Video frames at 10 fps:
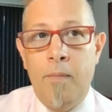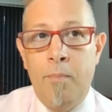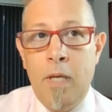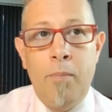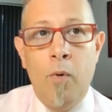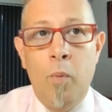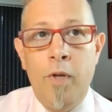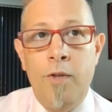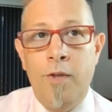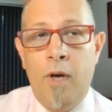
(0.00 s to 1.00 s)
People
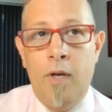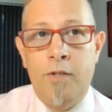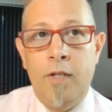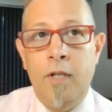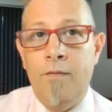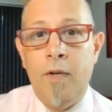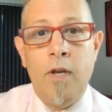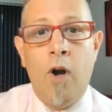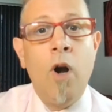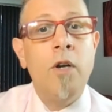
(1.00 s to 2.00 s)
with
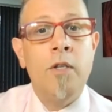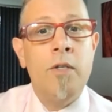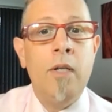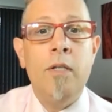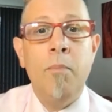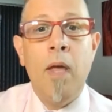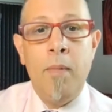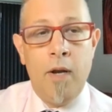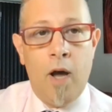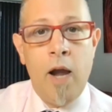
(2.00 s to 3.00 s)
significant heart disease may
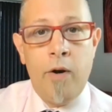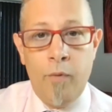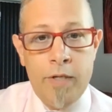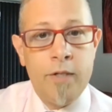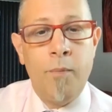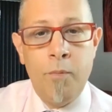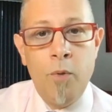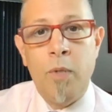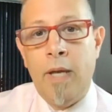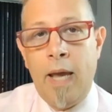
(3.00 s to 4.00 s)
be at higher risk from
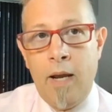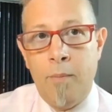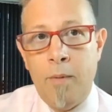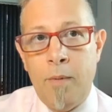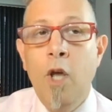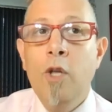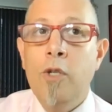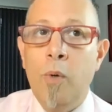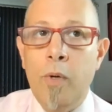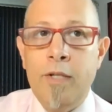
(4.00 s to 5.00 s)
using cannabis.
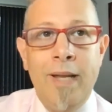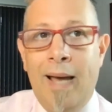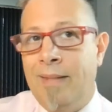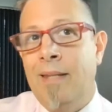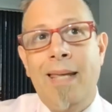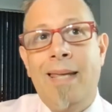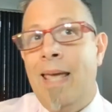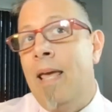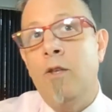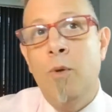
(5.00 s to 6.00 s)
So it's not that they
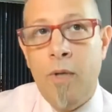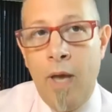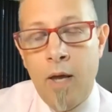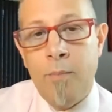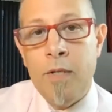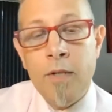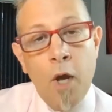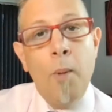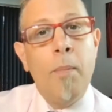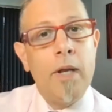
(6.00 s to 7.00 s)
can't use cannabis,
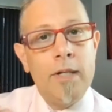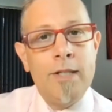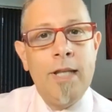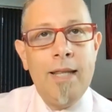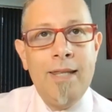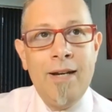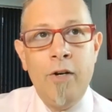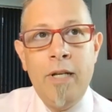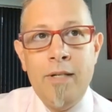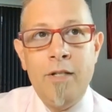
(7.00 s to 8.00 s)
but it's that there
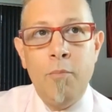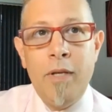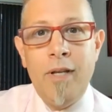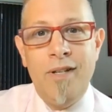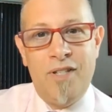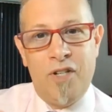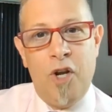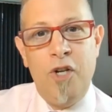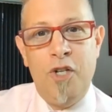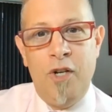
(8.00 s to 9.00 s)
needs to be a
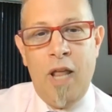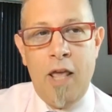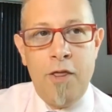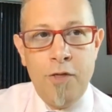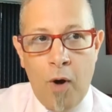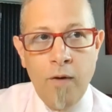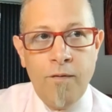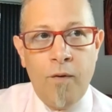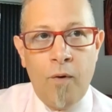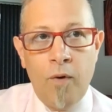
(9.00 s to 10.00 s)
discussion, a
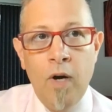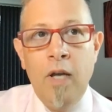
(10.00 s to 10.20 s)
thoughtful